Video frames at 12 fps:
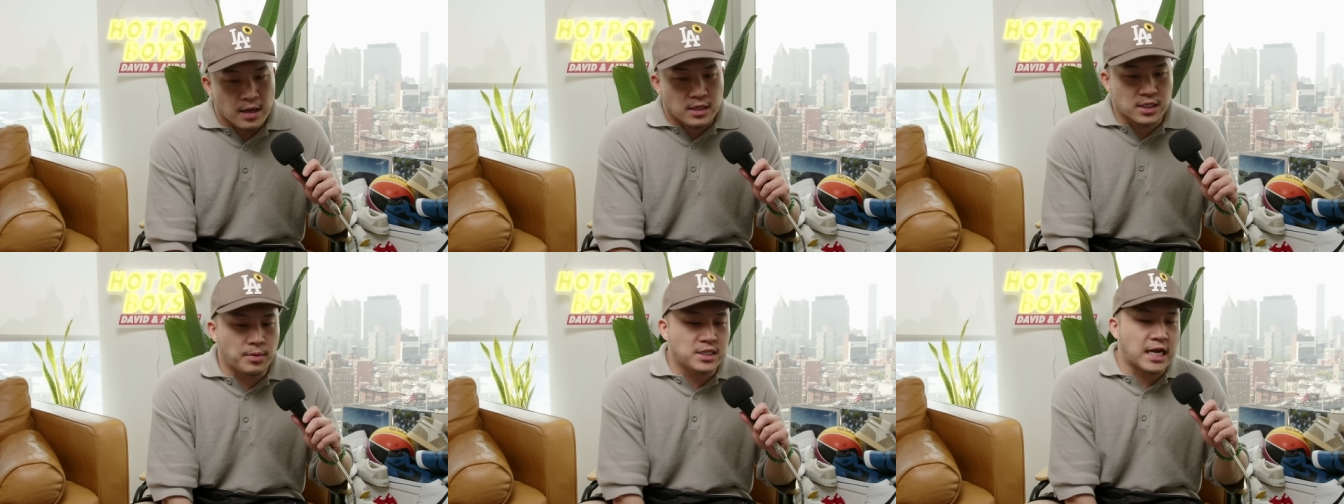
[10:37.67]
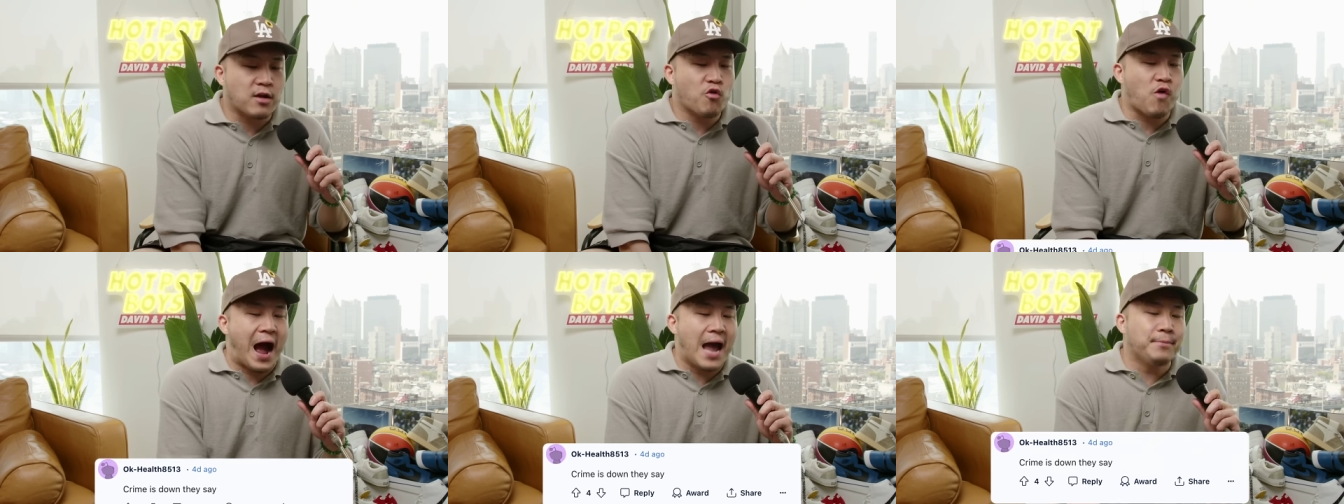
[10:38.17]
Somebody said
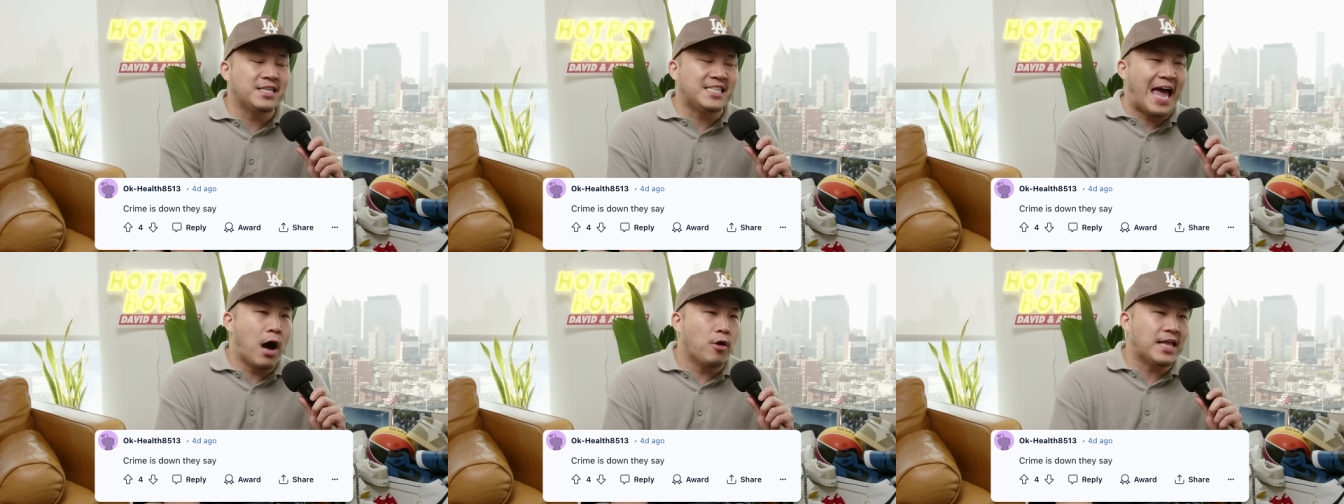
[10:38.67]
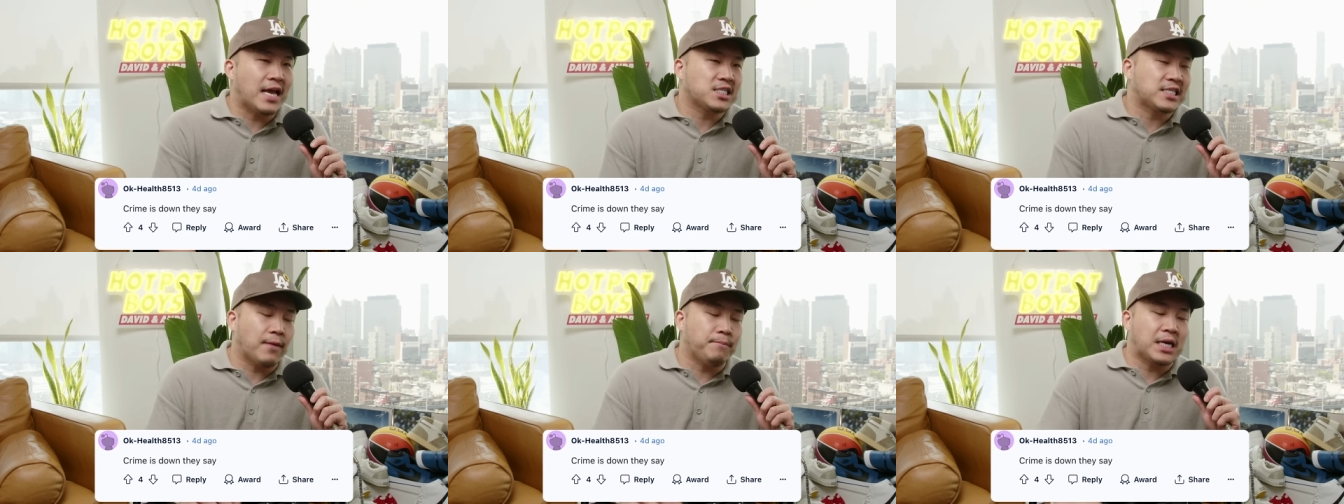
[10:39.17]
crime is down. They
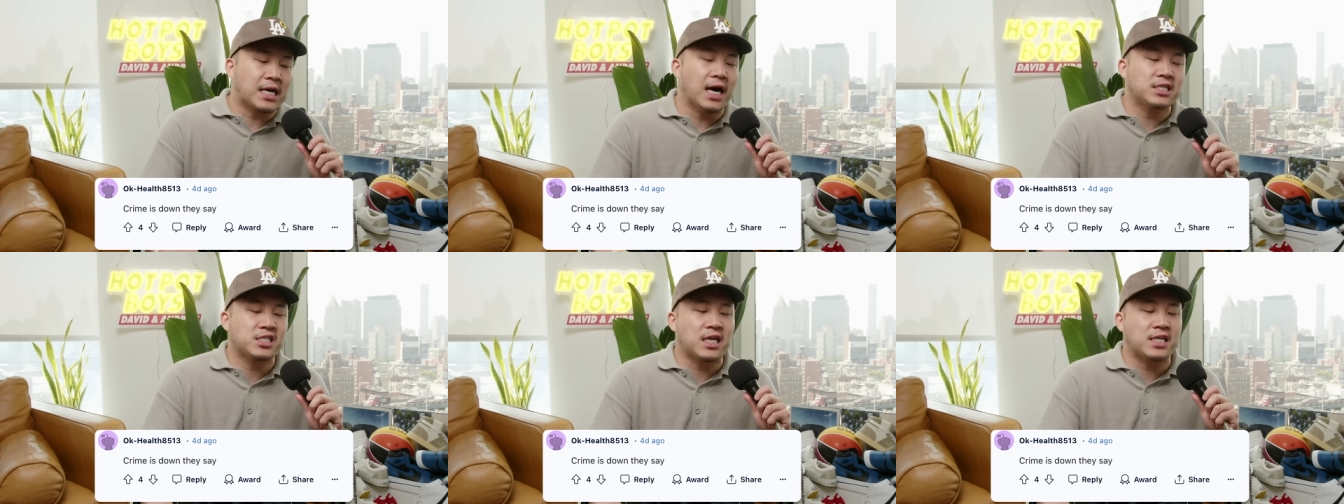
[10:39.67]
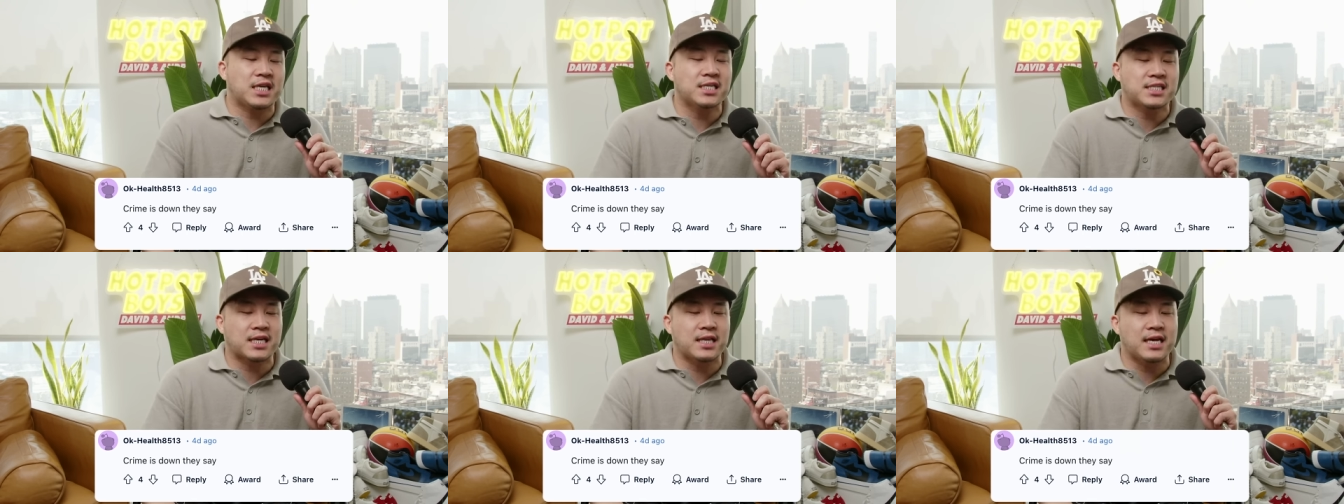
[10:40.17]
say because
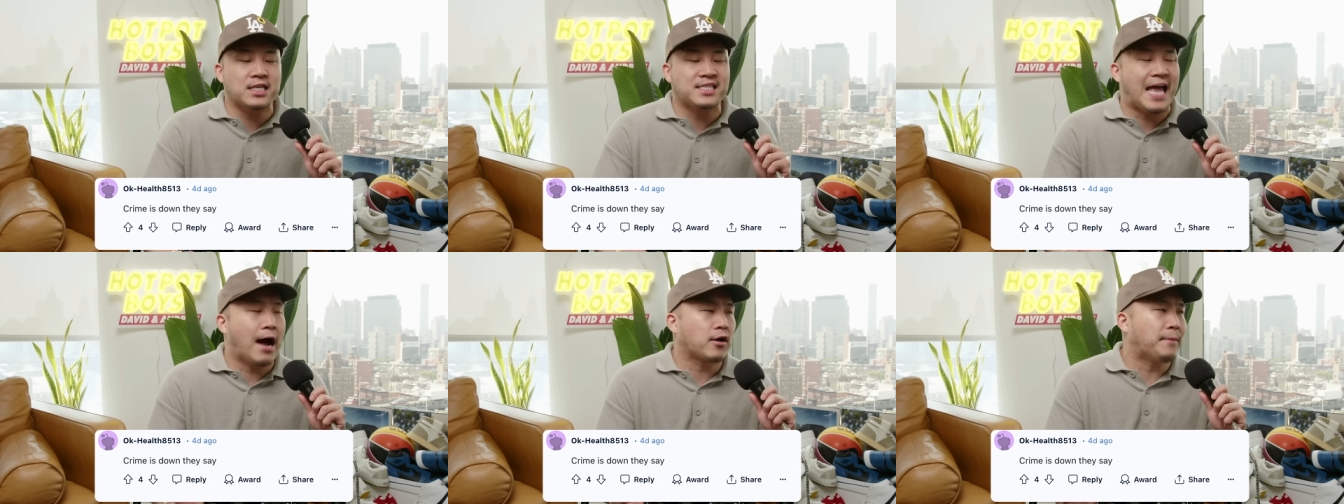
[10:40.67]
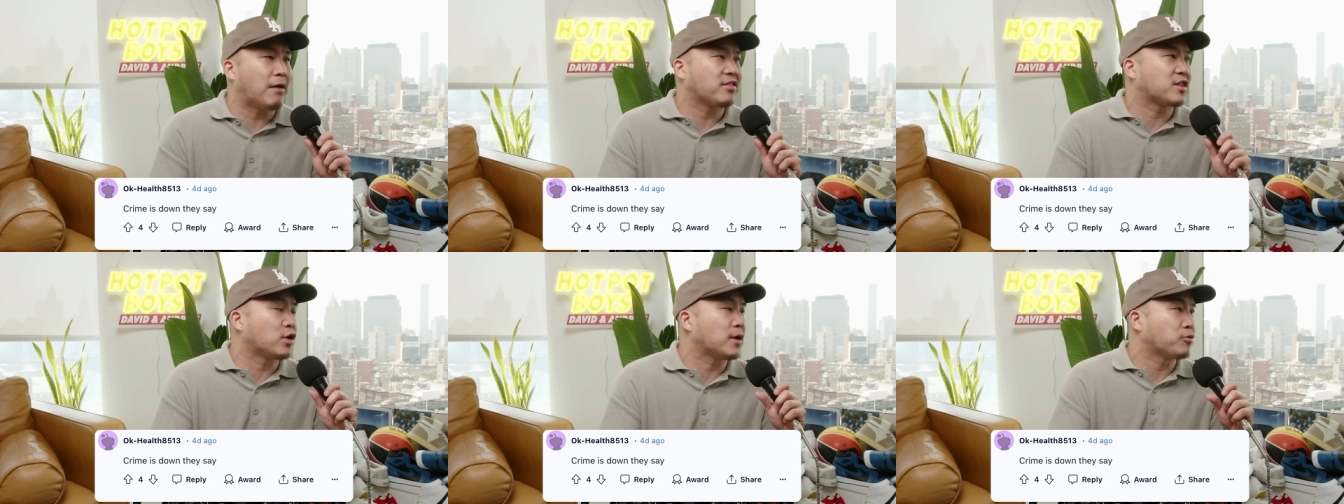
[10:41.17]
statistically it's down about
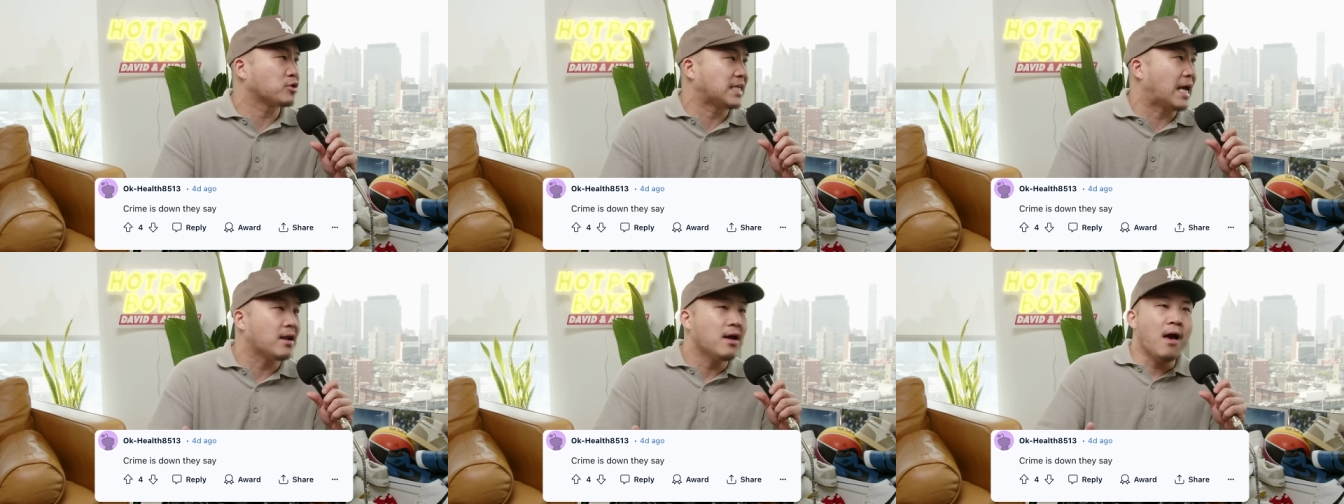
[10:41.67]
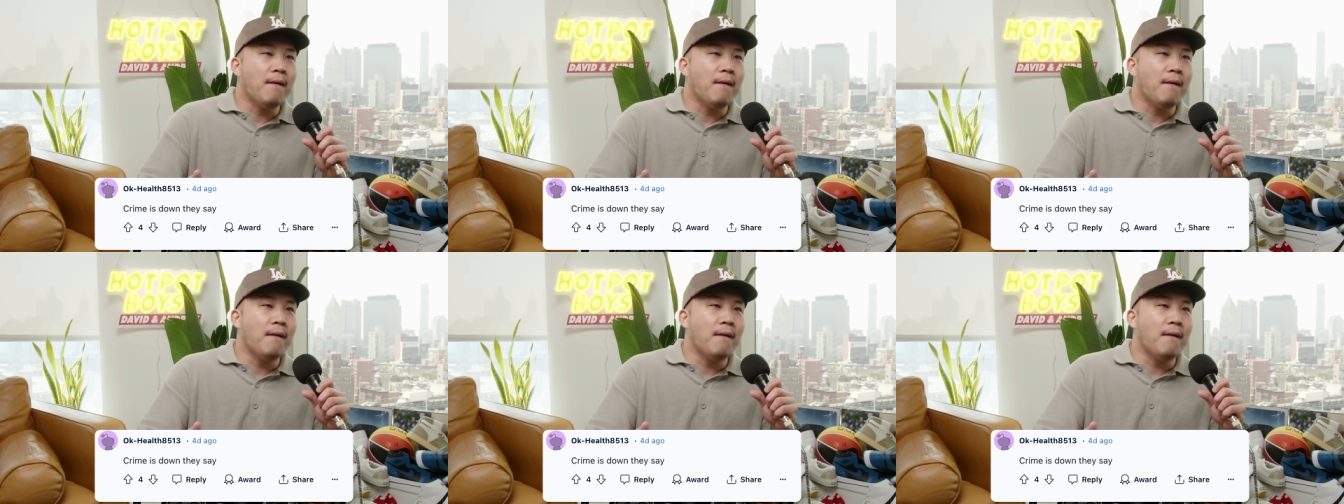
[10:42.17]
thirty percent,